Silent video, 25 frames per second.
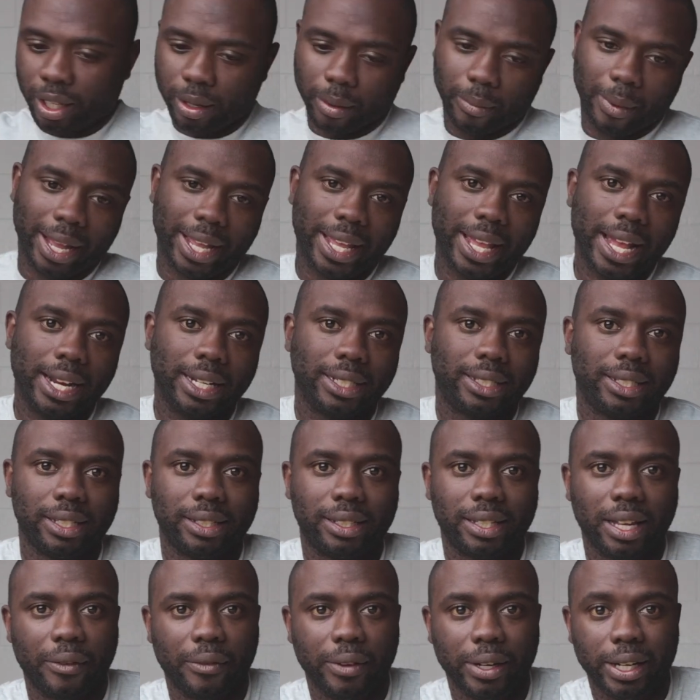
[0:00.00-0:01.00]
my Canon
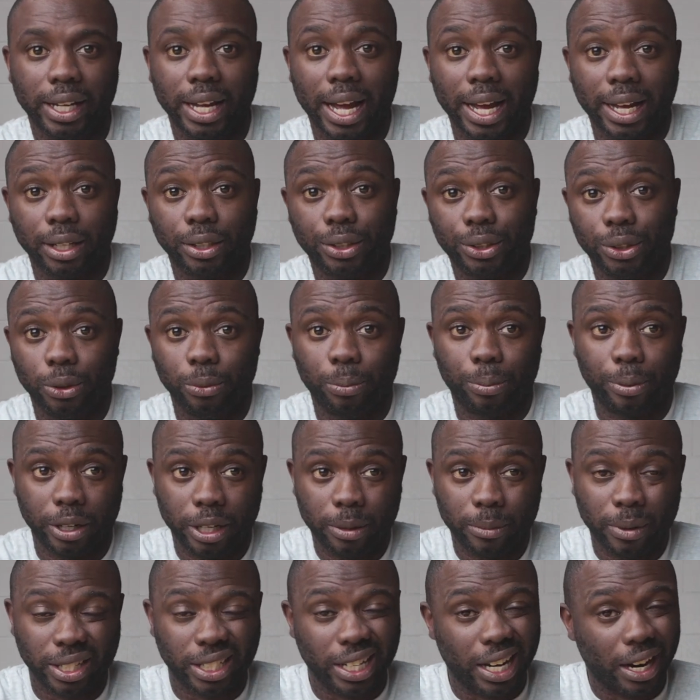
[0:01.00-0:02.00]
C70, I can shoot
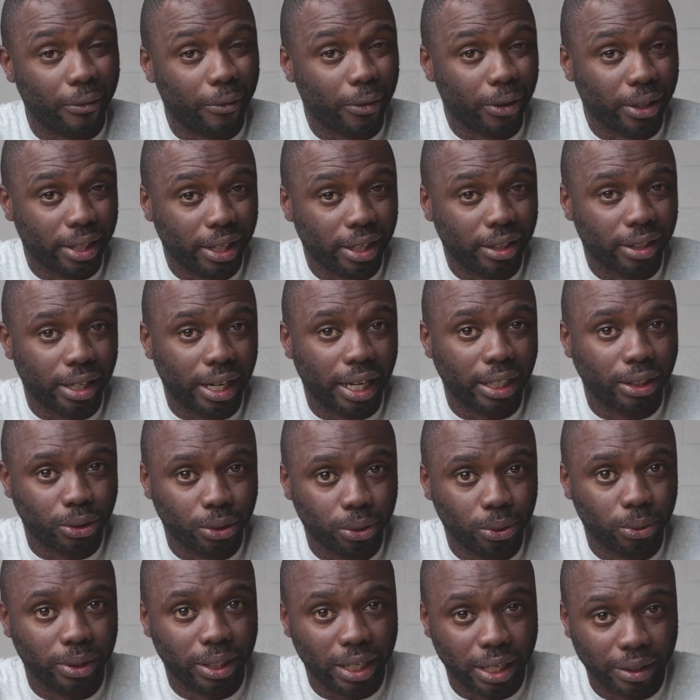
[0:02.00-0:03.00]
pretty much everything that I
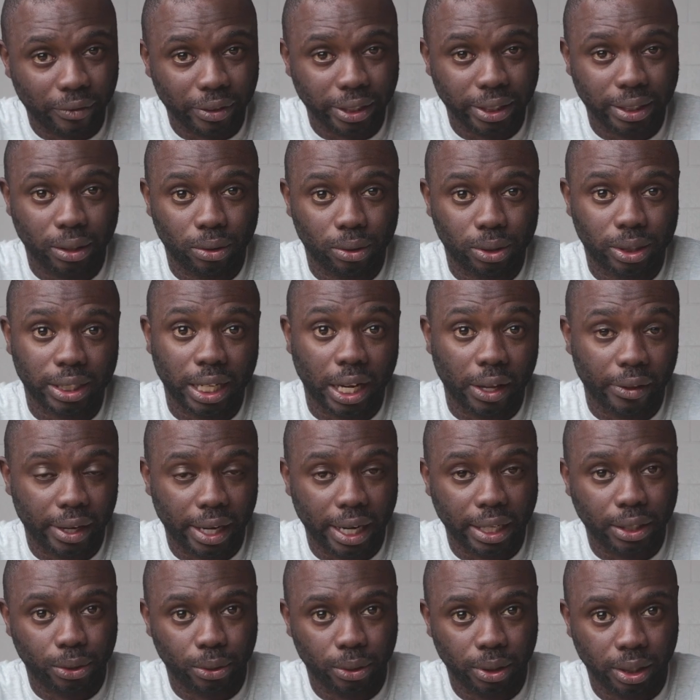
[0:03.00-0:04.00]
shoot in every single style that
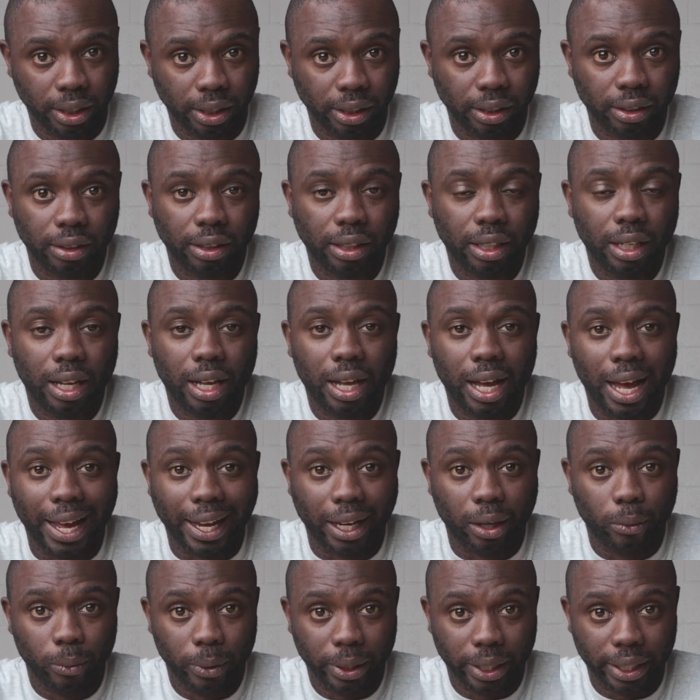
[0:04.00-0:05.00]
I shoot it in. I
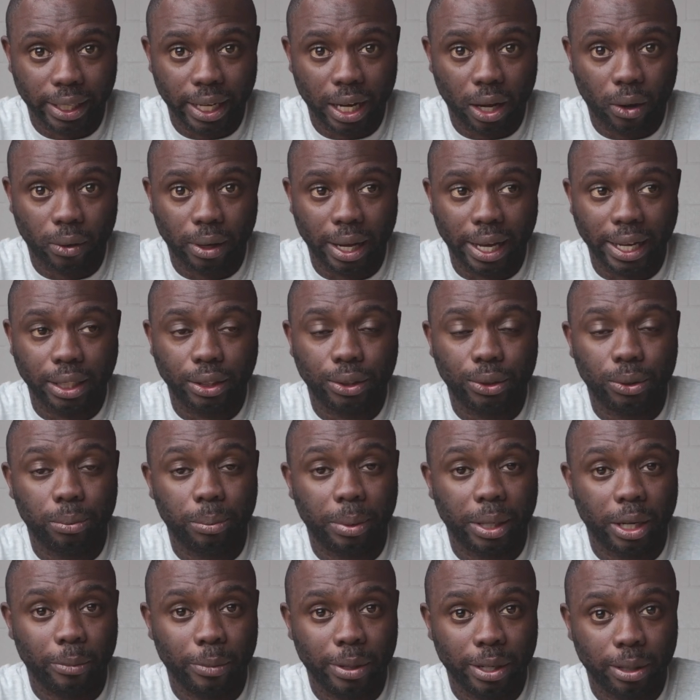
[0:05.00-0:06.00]
can rig it out, I can shoot
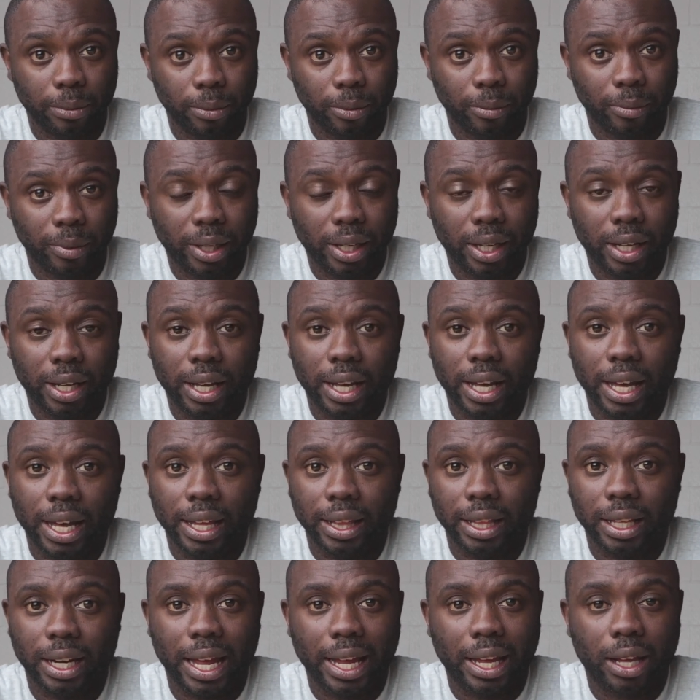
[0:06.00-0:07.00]
bare minimum,
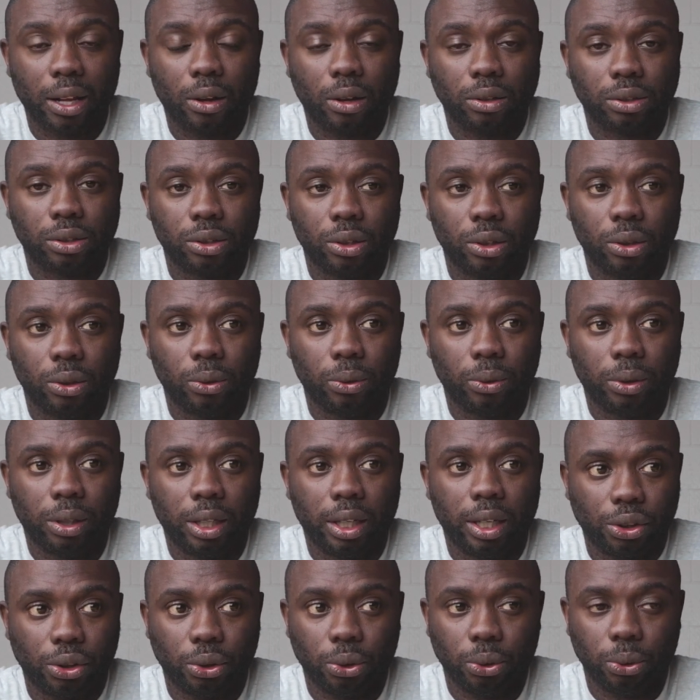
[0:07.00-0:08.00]
and then I could also
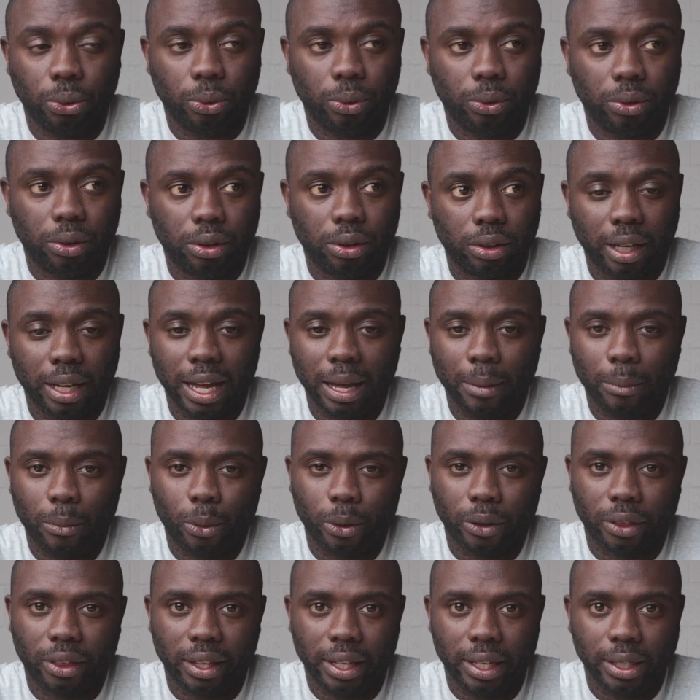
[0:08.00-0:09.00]
do lot
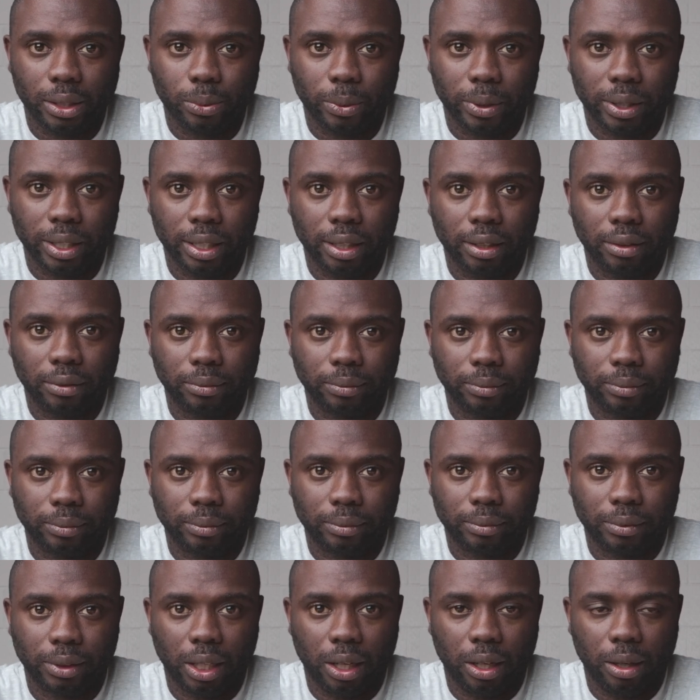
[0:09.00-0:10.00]
more things with it
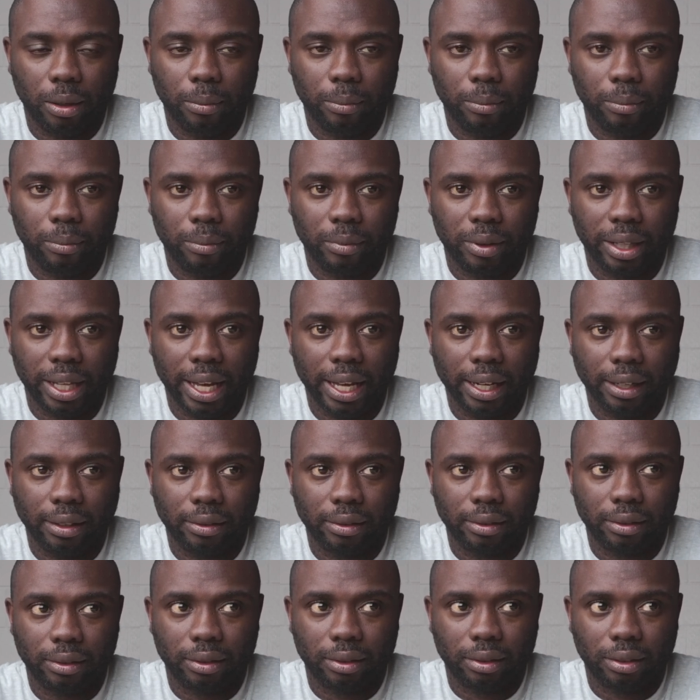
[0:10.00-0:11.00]

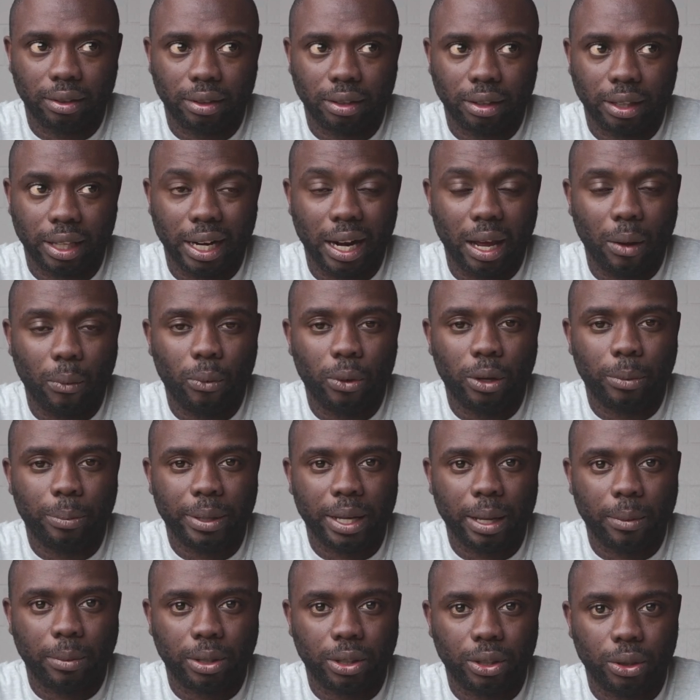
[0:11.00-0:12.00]
than I would
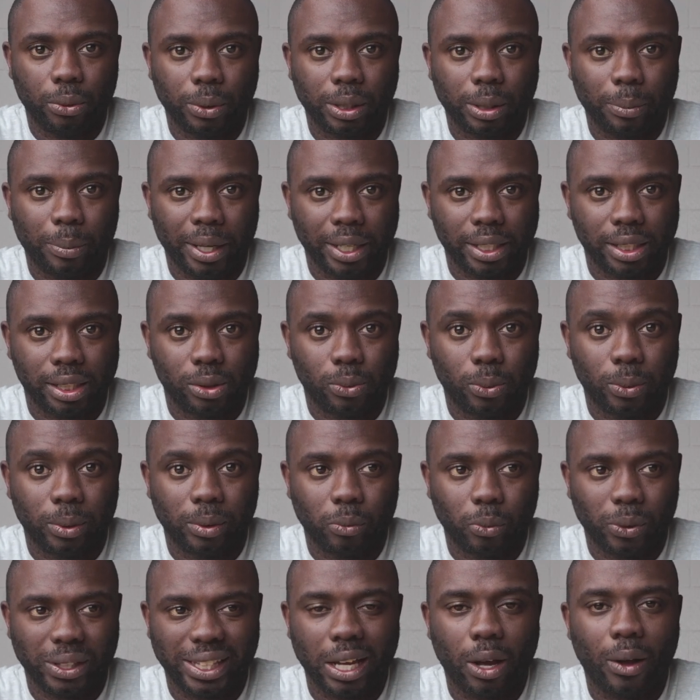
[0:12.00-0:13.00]
be able to do with the Pyxis
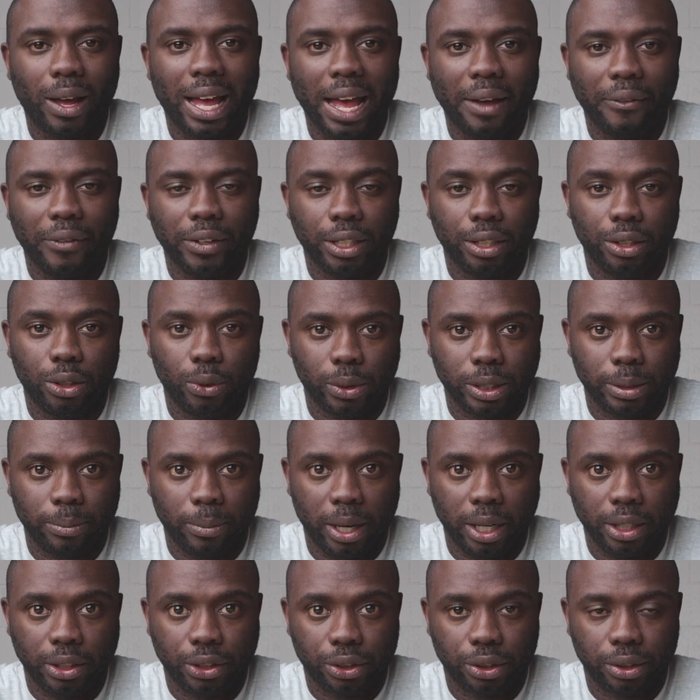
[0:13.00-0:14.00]
without having to do as
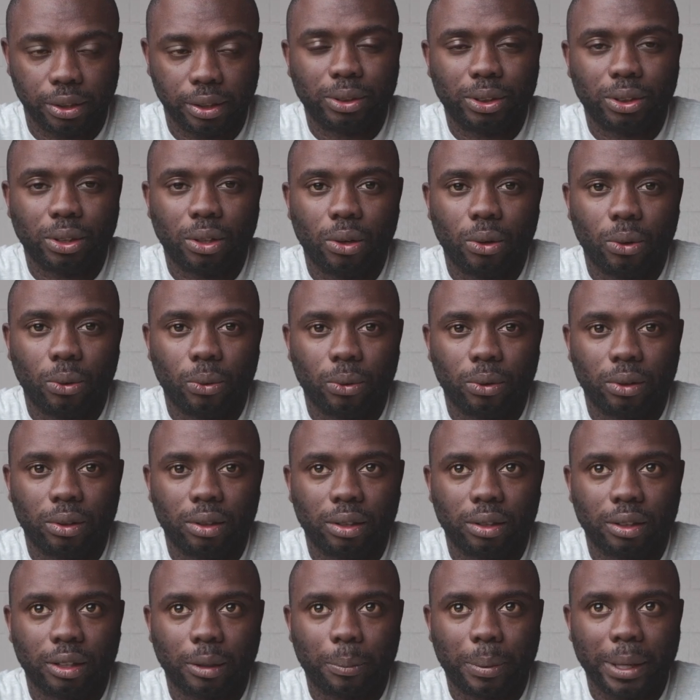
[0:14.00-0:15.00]
much. So
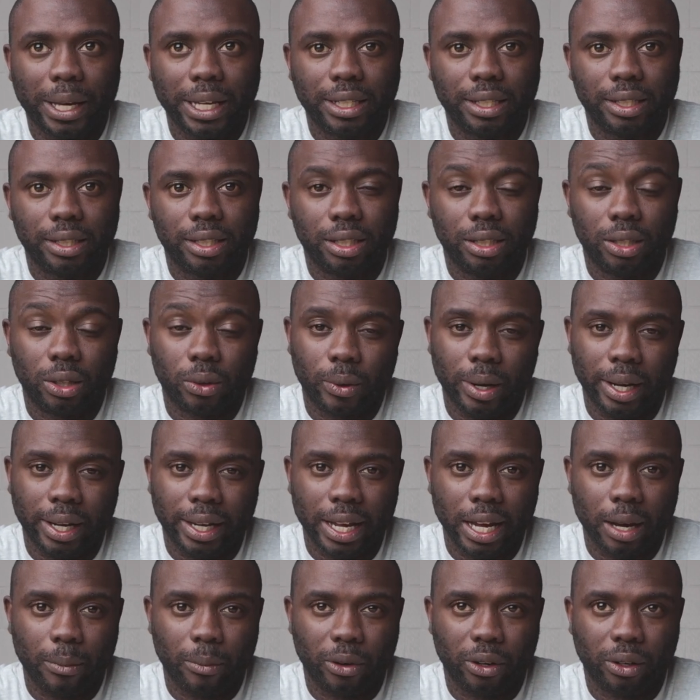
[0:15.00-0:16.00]
the Pyxis is a great
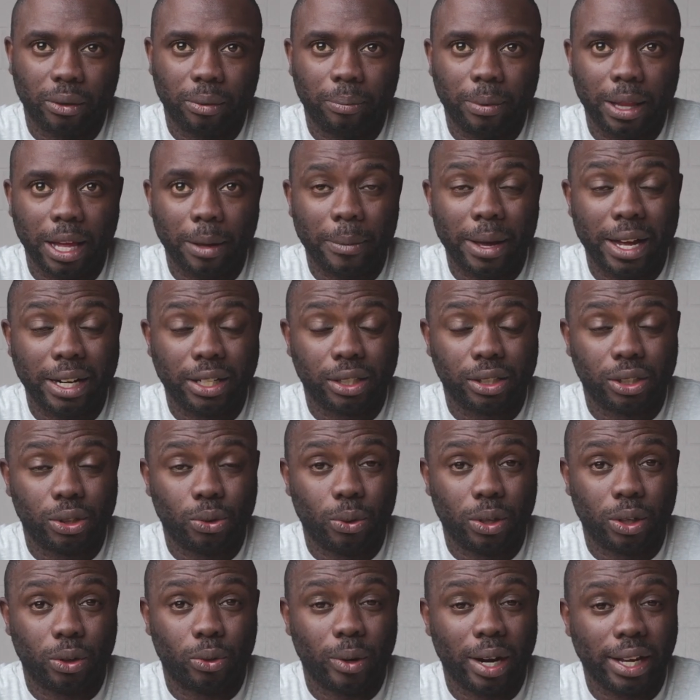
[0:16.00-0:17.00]
camera. Blackmagic's
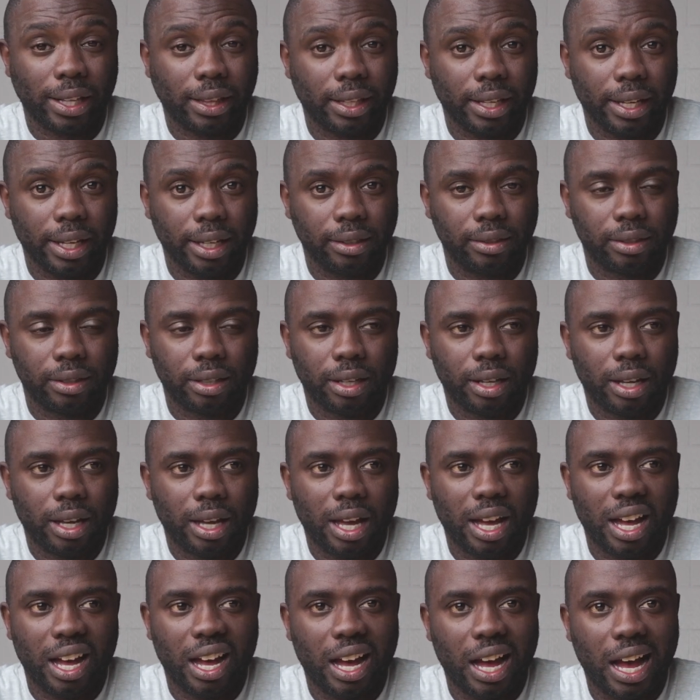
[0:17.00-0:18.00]
doing great things.
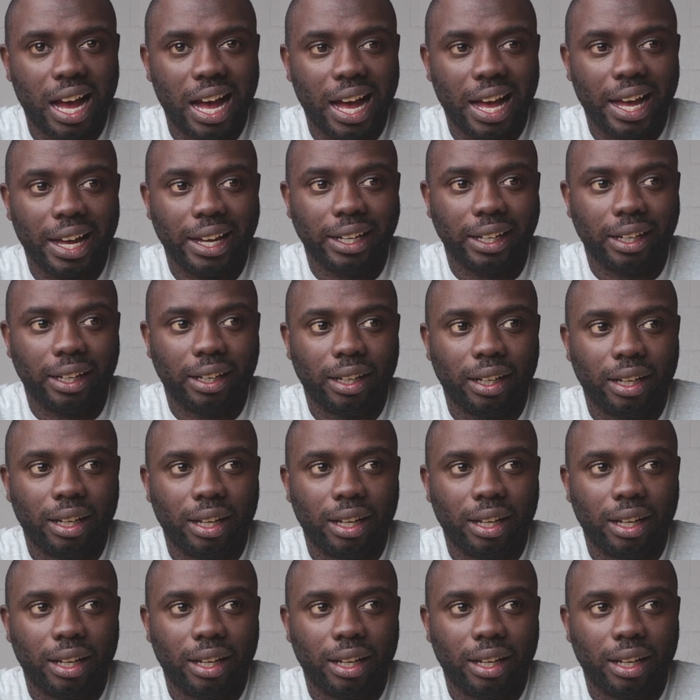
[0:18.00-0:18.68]
I